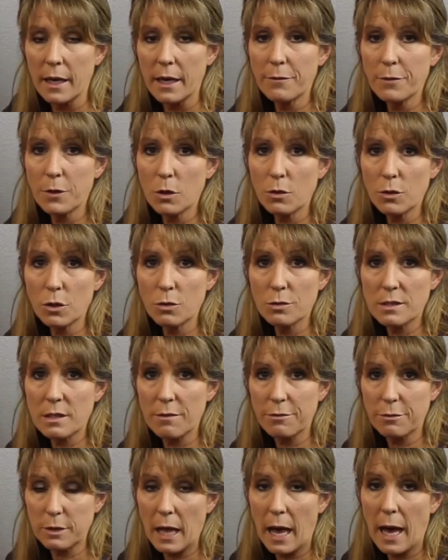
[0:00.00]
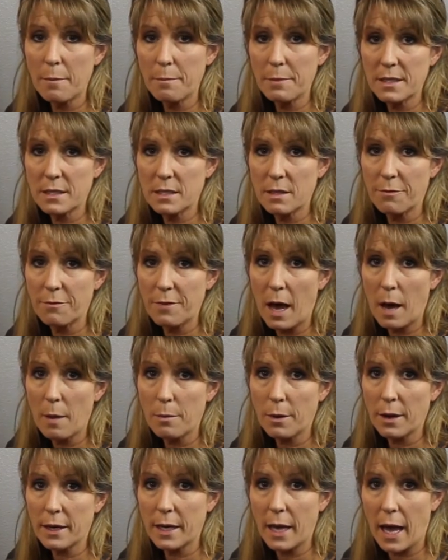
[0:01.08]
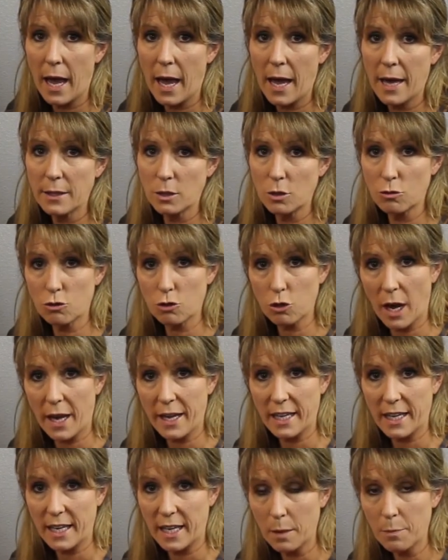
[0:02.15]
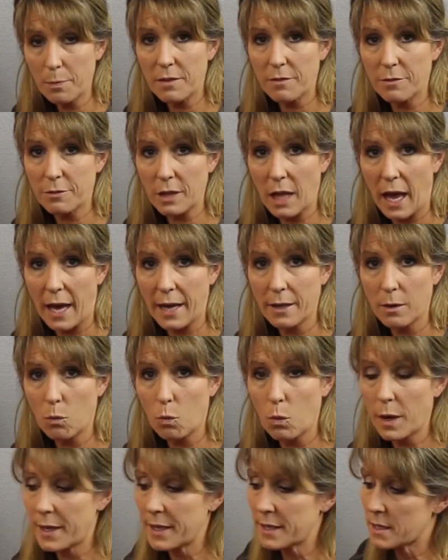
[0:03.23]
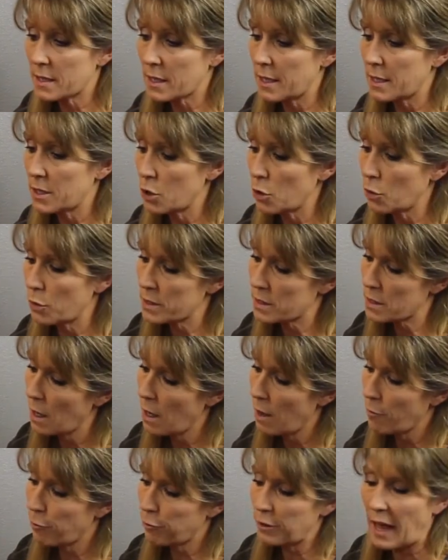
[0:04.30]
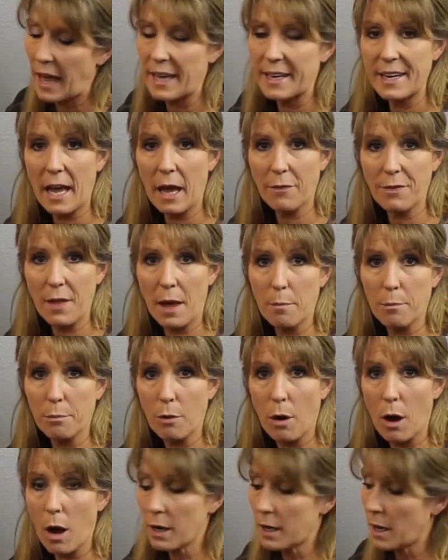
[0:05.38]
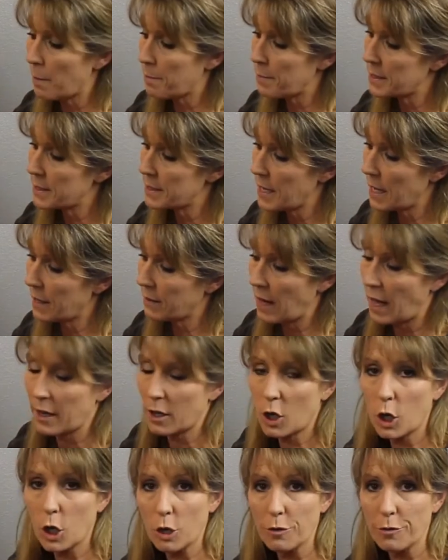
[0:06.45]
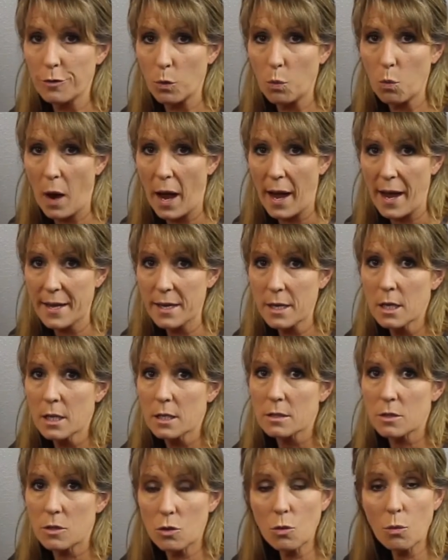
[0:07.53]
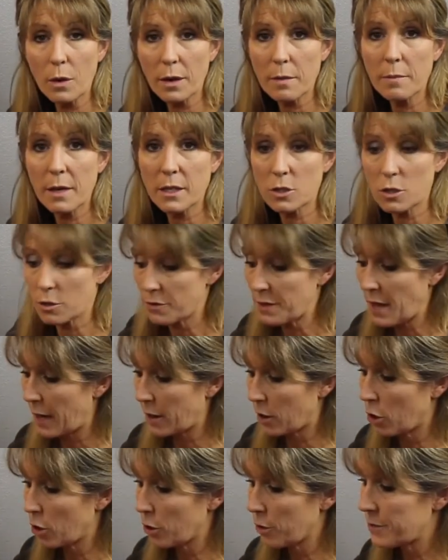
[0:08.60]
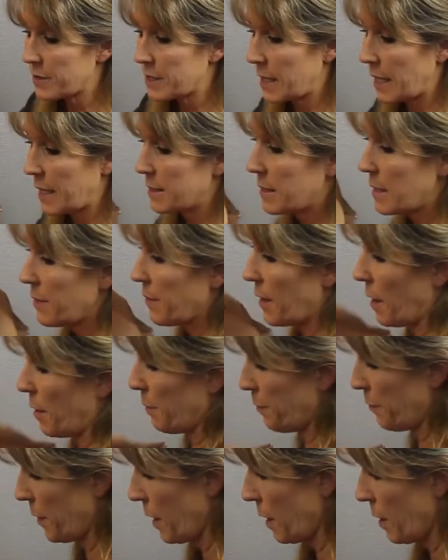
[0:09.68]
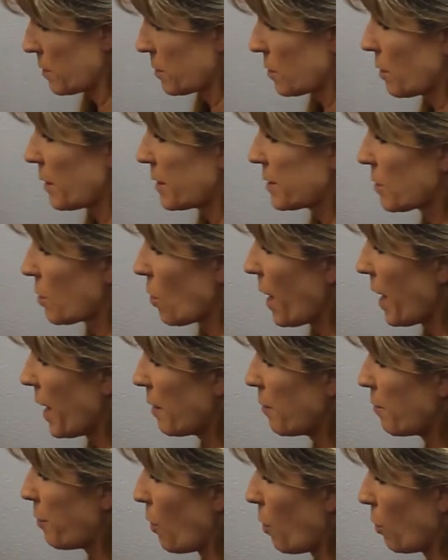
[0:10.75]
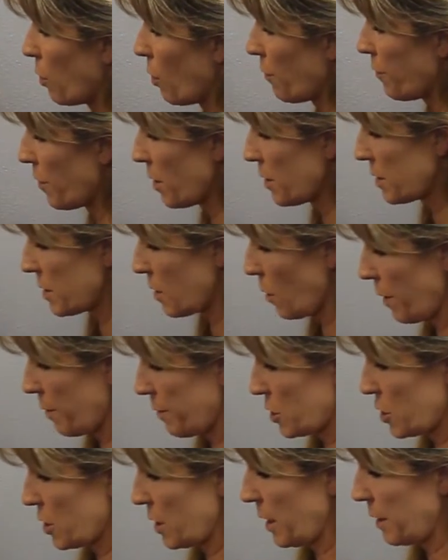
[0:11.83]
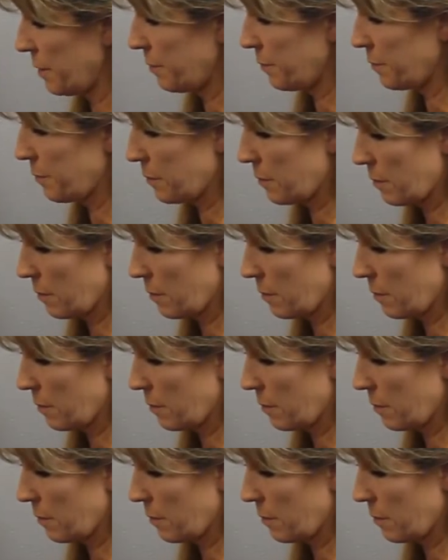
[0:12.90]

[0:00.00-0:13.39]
if you use a flat piece of fabric and you try and keep it flat, what it's going to do is flatten out that bra cup and take that curve away. So you want to make sure that curve stays in there. So let's go ahead and pull over our sewing machine.